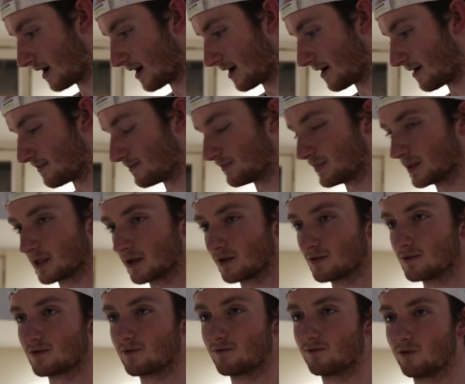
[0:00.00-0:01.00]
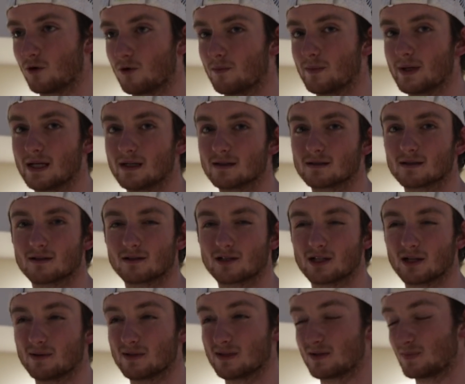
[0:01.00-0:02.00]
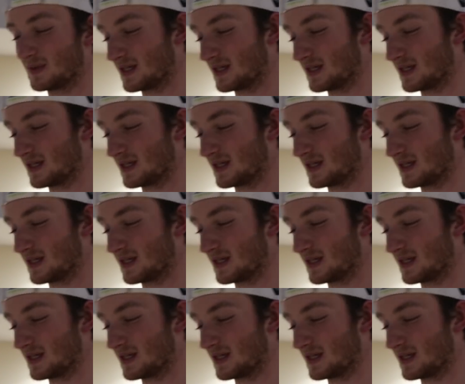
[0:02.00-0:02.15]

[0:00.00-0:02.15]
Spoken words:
But those 4 minutes are going to